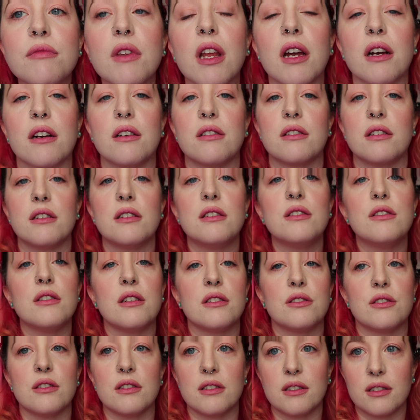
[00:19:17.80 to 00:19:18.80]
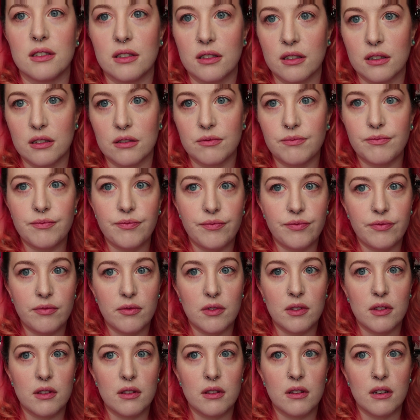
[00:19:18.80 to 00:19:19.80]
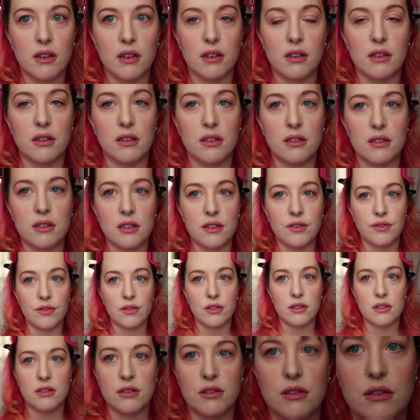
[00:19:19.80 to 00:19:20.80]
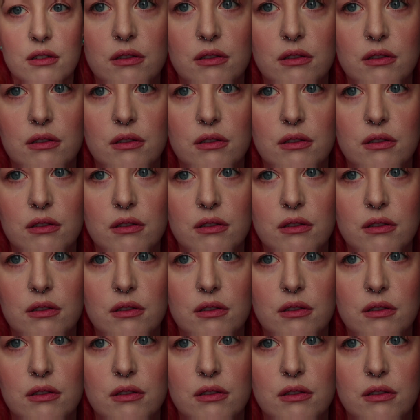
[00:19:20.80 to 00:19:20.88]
Hang on, can you actually see the difference?